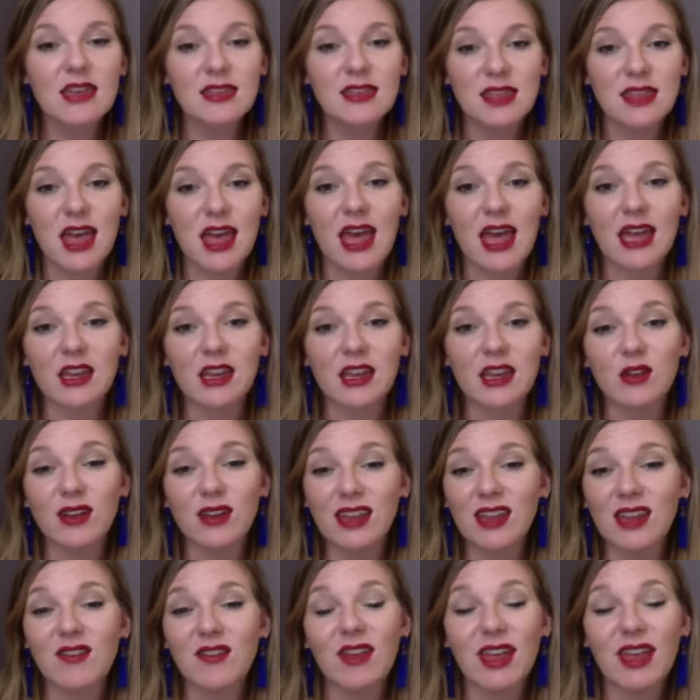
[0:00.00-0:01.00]
then you can
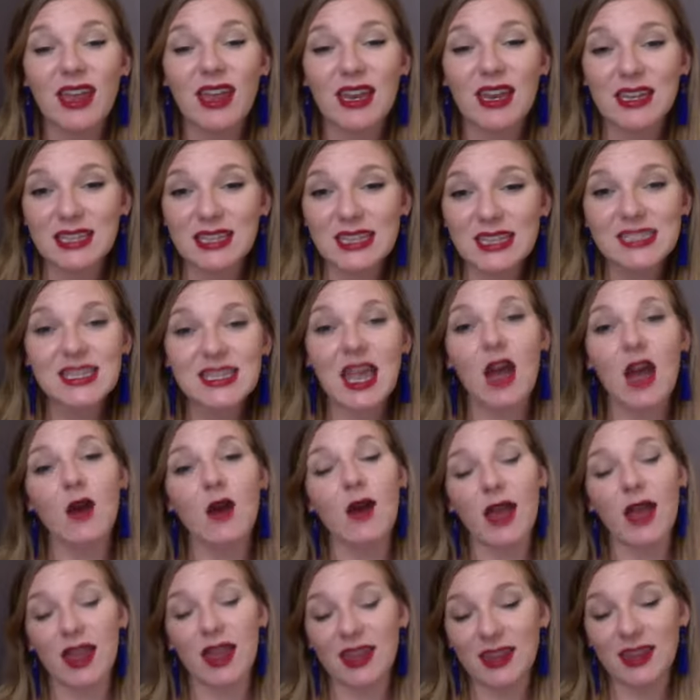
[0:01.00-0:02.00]
even get a discount
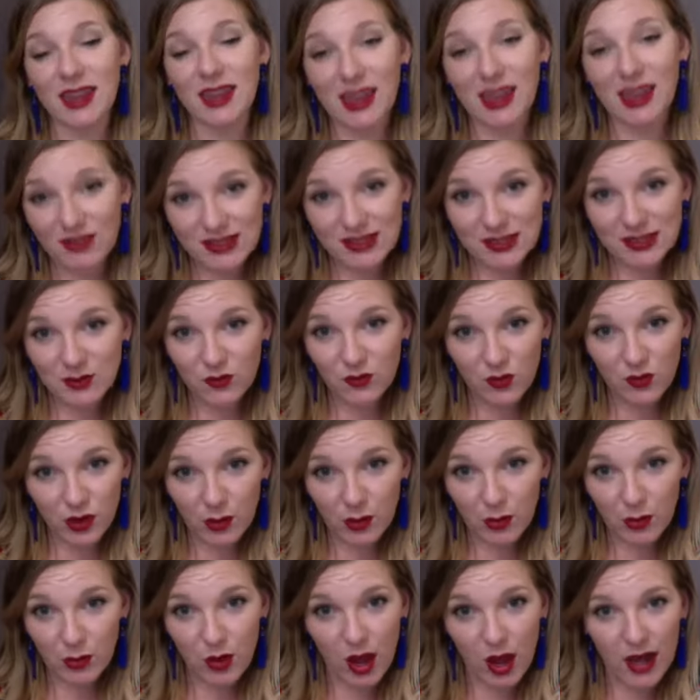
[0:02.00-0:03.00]
and even some
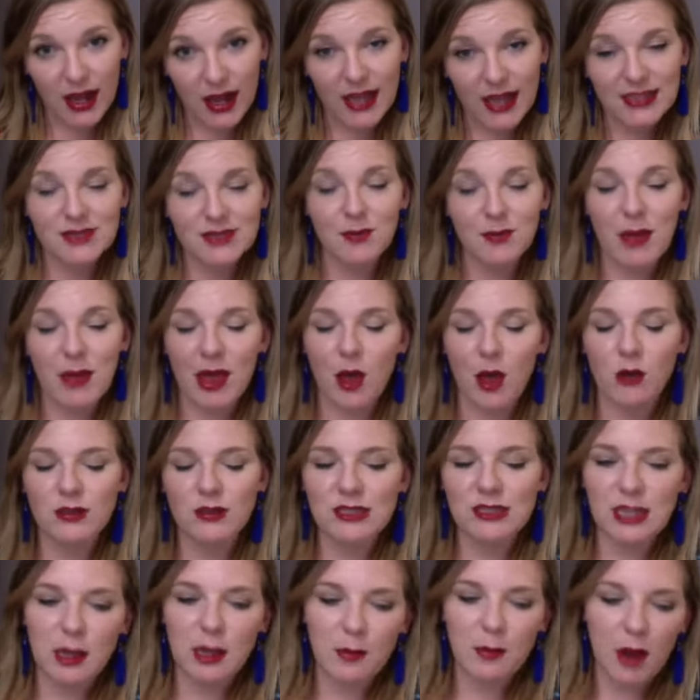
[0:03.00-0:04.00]
free products by
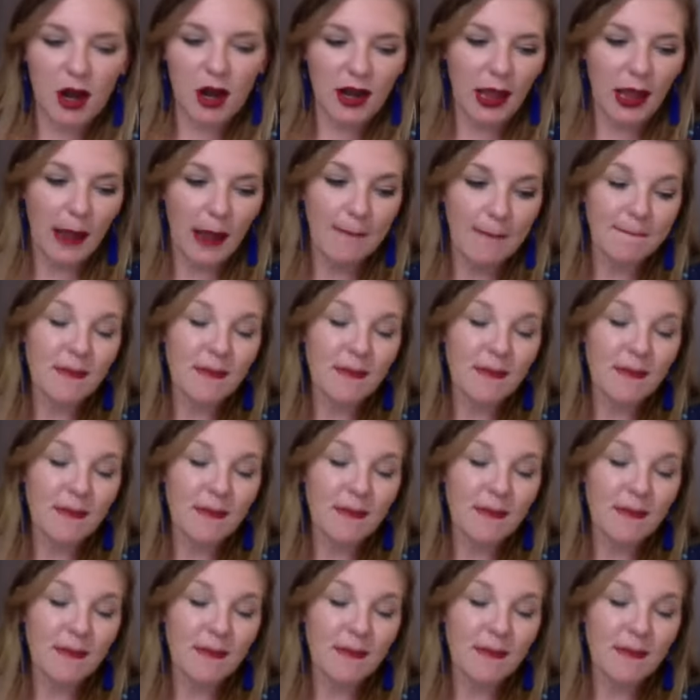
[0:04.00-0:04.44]
hosting a party.